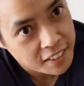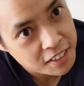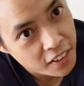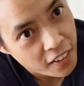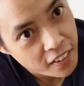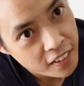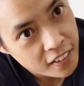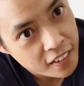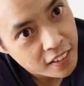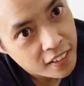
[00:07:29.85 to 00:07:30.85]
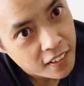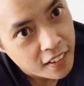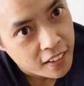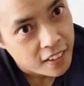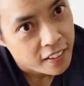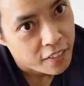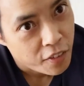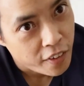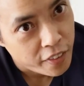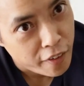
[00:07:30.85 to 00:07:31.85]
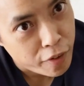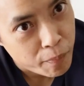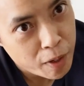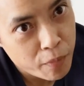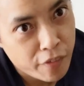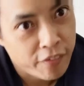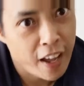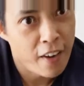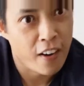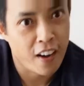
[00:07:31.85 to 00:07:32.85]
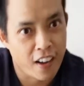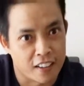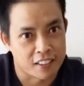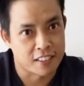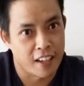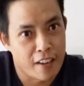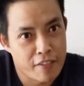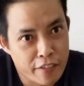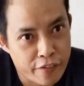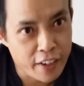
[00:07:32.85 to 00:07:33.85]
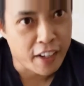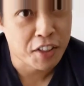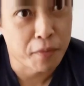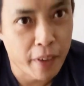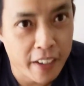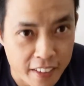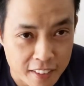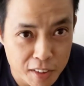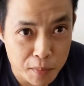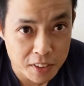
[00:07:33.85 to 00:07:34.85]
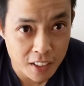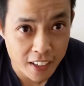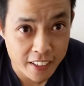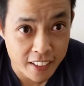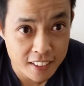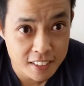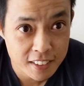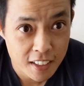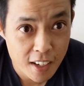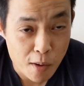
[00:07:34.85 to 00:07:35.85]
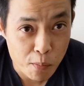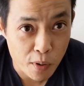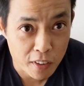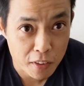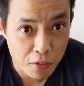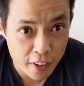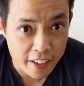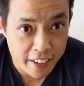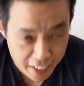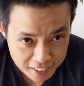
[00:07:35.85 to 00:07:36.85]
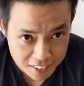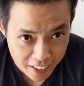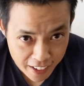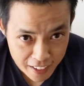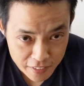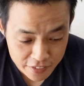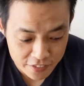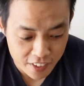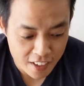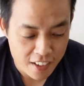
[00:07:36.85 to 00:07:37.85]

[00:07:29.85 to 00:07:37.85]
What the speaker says: So, the Formidable Flower asks, have you finished making Super Sidekicks Book 3? Yes, I have.